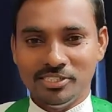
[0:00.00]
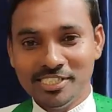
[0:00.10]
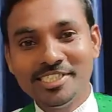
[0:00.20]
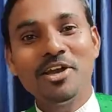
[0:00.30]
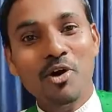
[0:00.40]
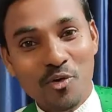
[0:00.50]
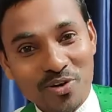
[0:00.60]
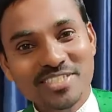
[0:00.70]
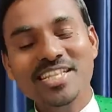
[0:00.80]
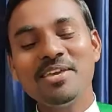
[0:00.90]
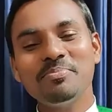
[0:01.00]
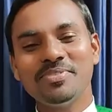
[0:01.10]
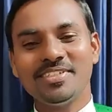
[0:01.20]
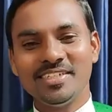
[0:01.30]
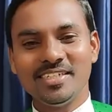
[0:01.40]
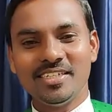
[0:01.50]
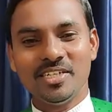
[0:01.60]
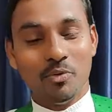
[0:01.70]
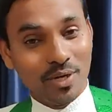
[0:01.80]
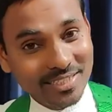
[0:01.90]
Did they oversleep?
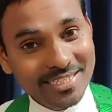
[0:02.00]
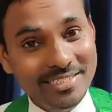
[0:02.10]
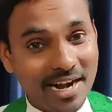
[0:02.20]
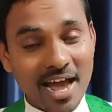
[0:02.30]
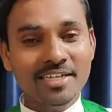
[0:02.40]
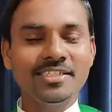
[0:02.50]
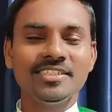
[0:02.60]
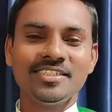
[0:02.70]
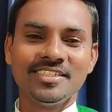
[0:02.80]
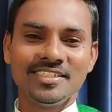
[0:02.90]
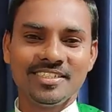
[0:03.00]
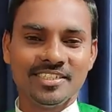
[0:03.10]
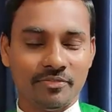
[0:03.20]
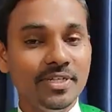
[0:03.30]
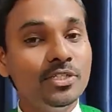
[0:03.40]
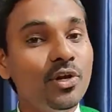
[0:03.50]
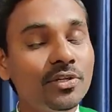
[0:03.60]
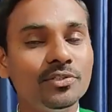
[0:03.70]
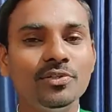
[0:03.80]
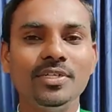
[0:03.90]
Were they drunk? We do
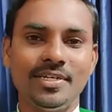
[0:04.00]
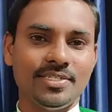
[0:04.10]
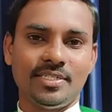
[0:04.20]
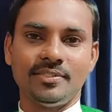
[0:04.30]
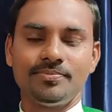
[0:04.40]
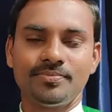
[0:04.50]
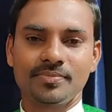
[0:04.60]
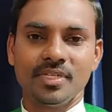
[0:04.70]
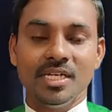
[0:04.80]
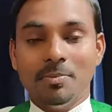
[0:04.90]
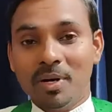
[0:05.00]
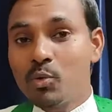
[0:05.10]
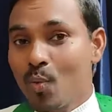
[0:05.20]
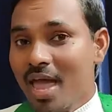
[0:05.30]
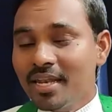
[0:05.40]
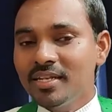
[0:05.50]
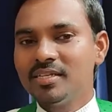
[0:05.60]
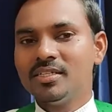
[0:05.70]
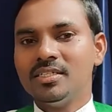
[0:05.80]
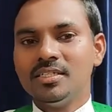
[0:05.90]
not know the reason. But when
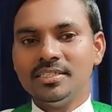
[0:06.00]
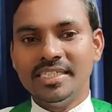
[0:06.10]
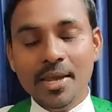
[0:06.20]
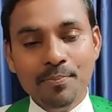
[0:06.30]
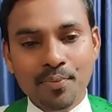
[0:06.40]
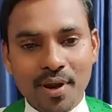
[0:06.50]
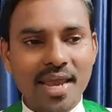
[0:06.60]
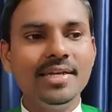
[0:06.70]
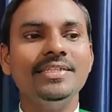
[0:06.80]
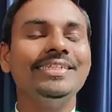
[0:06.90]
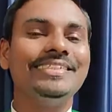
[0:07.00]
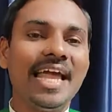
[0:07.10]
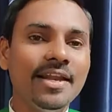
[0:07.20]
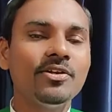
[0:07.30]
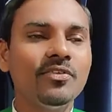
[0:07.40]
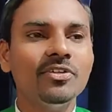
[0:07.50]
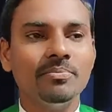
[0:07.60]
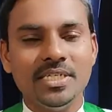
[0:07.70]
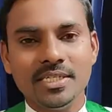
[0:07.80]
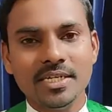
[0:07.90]
they prayed in the tent of the
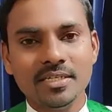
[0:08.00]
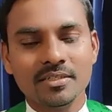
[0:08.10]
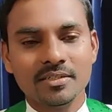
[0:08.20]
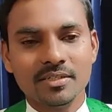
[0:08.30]
meeting,